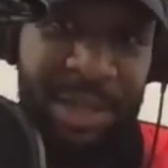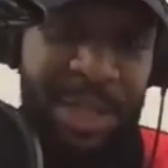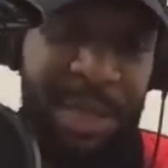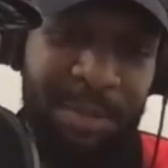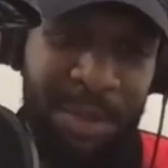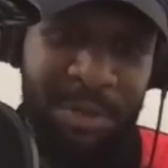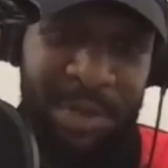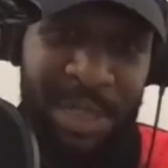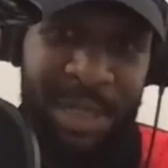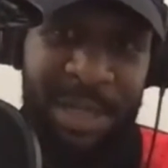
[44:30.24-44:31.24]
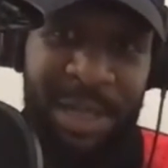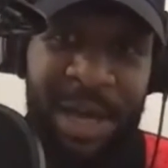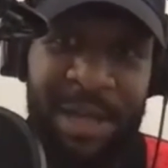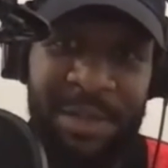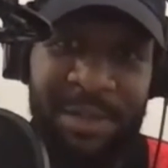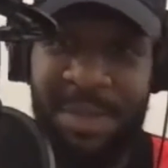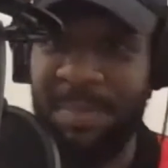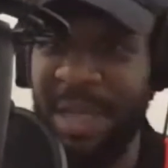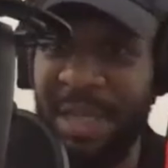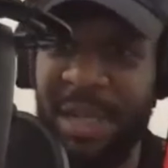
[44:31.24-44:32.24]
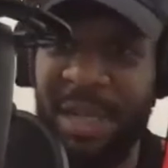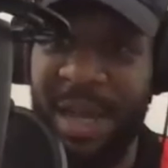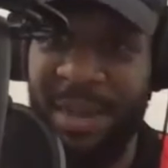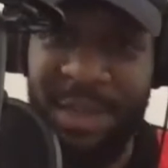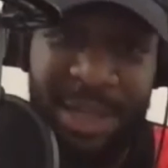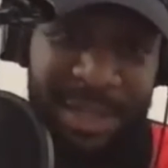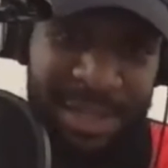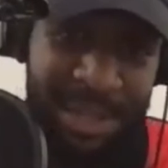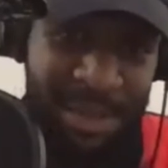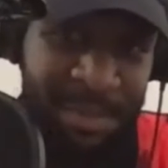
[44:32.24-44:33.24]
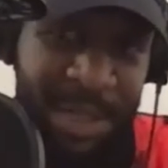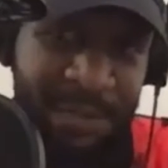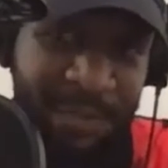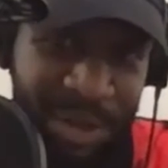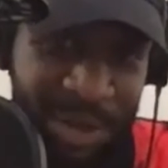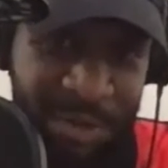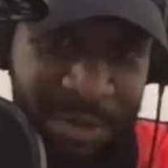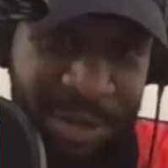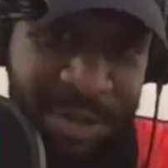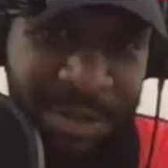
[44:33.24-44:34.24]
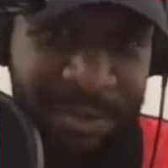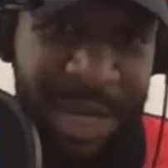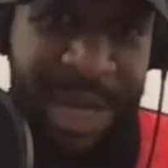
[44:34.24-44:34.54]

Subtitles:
them losing a lot of speed and athleticism in the front court. Not